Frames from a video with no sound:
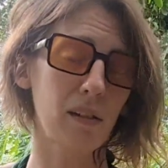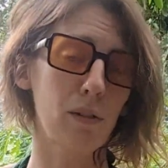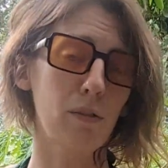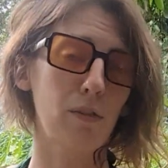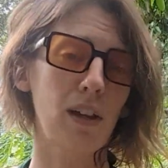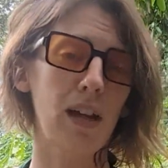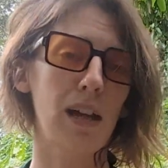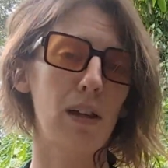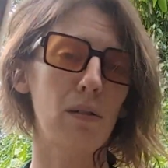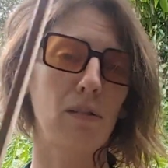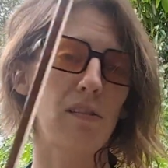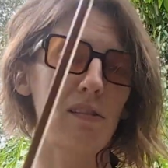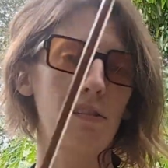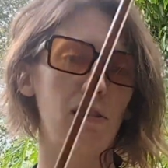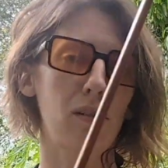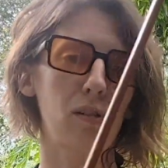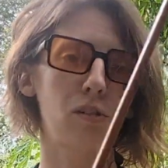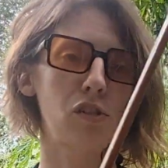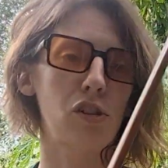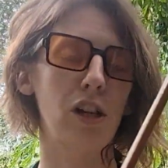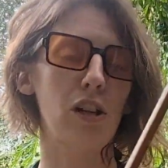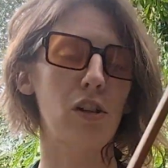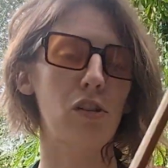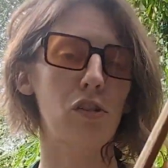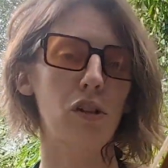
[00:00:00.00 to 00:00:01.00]
of how to
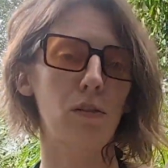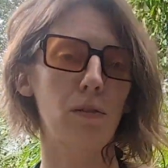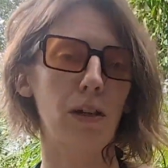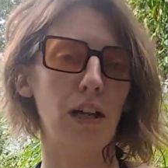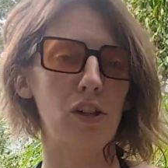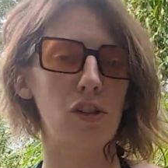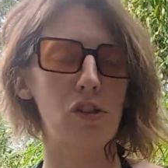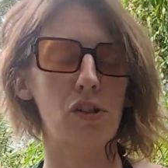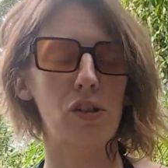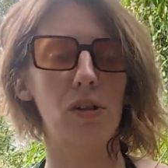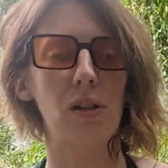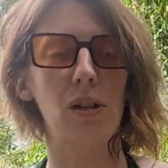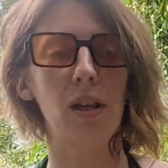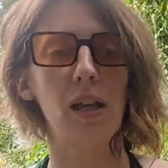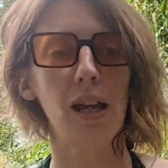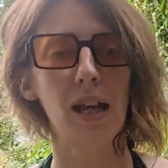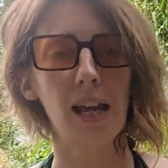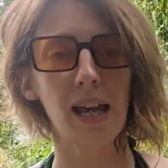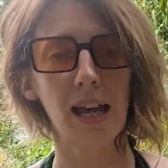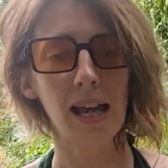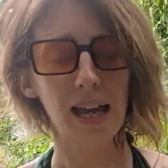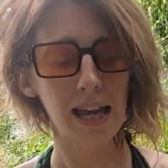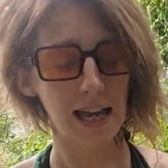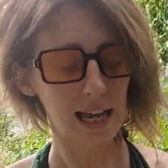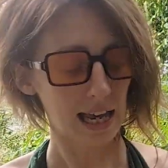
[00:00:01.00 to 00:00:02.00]
change direction
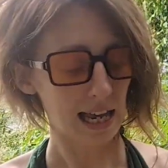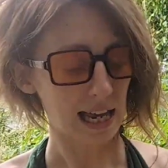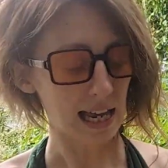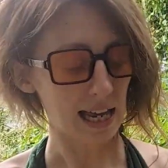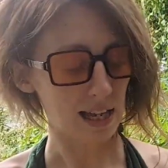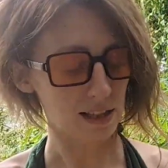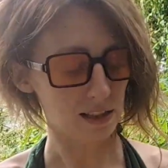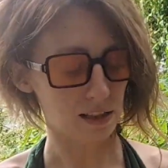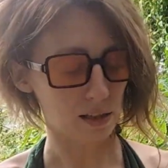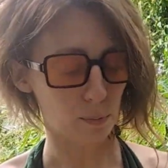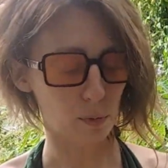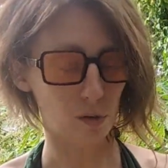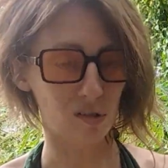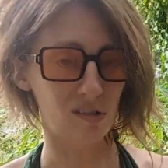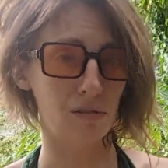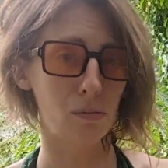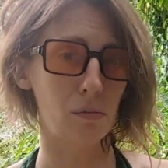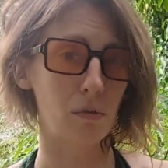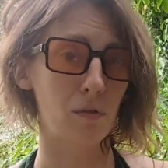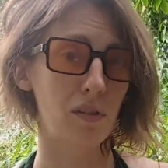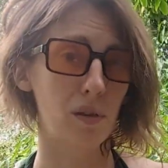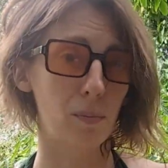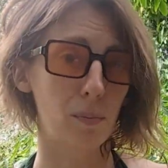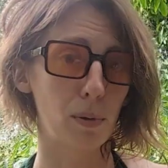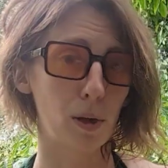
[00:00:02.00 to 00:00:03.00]
at the bottom
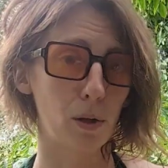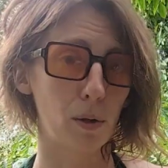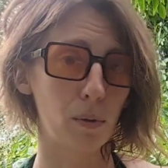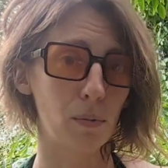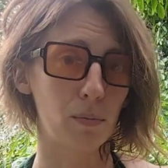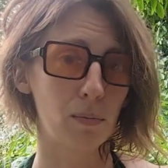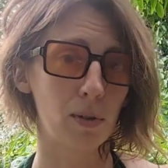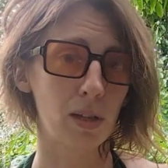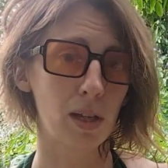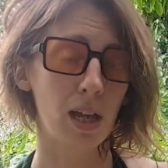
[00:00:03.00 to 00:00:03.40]
of the bow.